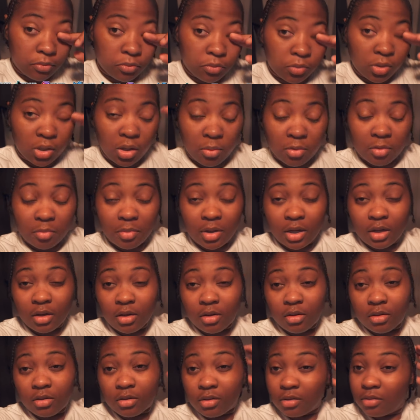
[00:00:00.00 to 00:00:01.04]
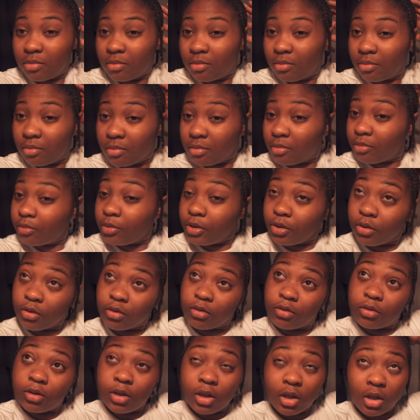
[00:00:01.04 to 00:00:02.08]
we're coming back home. We're
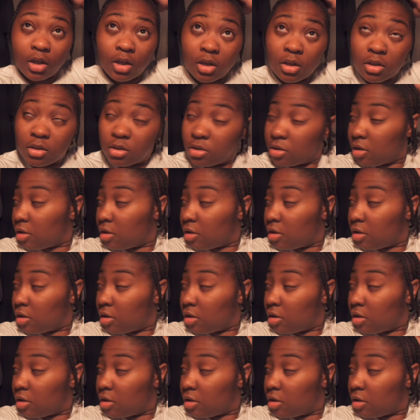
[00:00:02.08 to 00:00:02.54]
going to